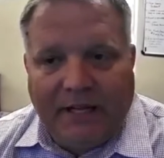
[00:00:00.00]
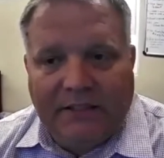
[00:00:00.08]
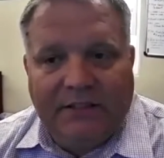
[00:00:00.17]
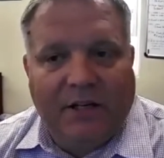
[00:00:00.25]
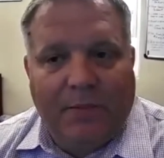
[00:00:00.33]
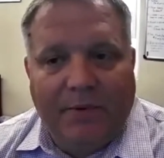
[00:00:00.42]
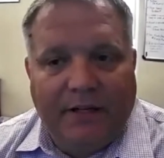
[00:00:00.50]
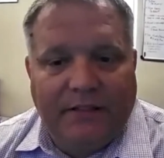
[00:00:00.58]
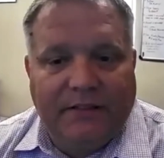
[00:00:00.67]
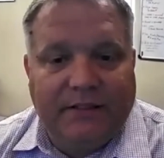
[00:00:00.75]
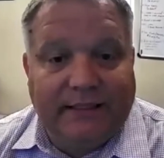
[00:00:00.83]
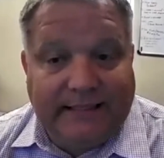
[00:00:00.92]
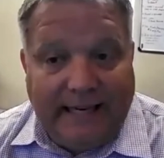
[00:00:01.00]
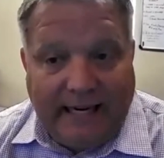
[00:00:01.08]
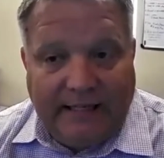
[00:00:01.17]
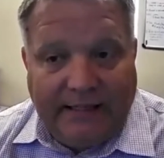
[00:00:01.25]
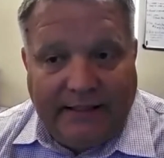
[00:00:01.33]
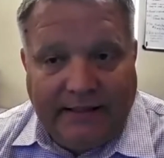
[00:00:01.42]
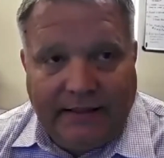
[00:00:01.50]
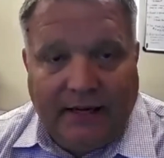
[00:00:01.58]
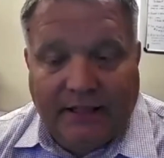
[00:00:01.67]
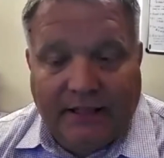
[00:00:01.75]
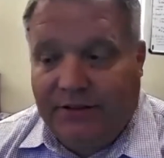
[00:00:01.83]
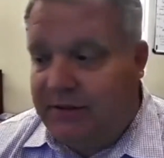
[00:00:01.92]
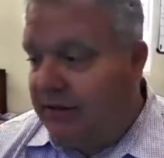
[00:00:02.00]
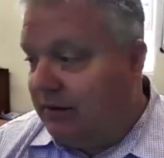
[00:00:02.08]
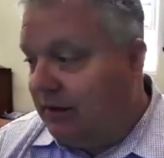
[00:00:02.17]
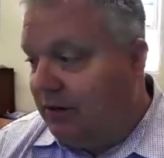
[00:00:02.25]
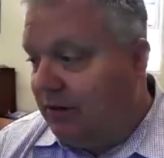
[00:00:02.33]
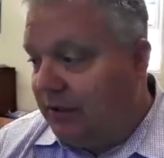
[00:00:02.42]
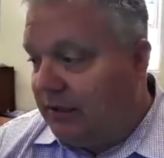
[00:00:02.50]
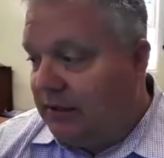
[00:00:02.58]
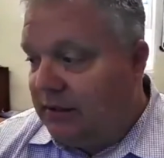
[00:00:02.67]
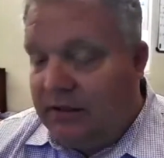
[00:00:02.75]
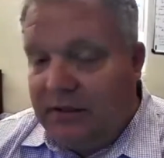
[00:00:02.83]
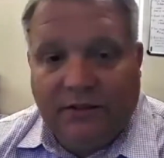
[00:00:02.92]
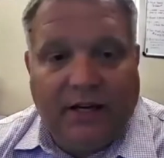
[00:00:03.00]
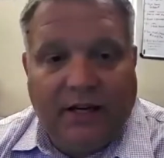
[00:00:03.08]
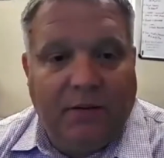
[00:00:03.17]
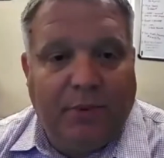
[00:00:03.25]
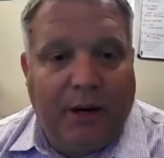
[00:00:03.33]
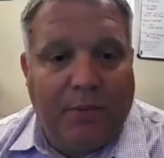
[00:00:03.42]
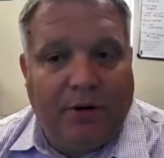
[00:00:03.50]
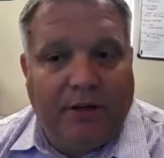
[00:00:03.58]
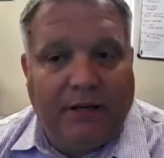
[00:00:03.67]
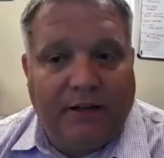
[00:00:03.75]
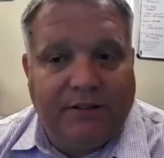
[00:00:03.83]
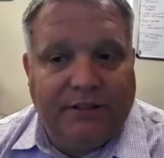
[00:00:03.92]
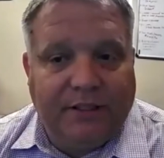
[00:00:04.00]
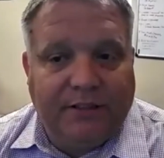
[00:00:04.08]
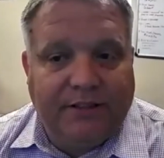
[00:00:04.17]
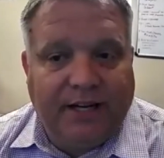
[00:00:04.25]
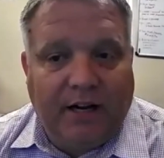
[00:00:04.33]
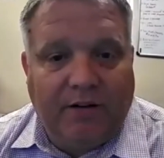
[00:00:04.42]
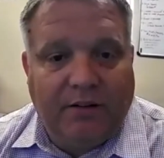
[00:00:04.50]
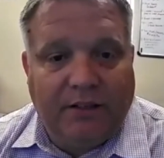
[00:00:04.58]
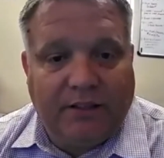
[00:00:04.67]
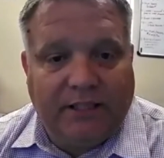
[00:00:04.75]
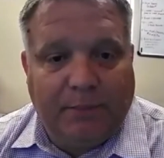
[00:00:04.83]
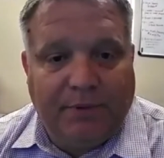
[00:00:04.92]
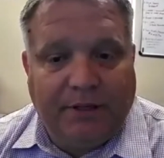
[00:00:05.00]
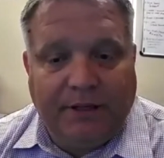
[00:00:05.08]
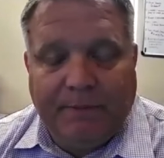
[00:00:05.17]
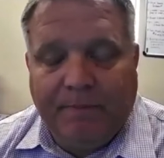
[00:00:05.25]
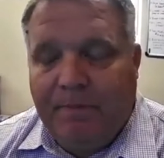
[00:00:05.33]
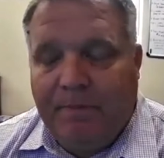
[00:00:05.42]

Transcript: That's coming in today. Actually, literally signing paperwork downstairs now, accepting it.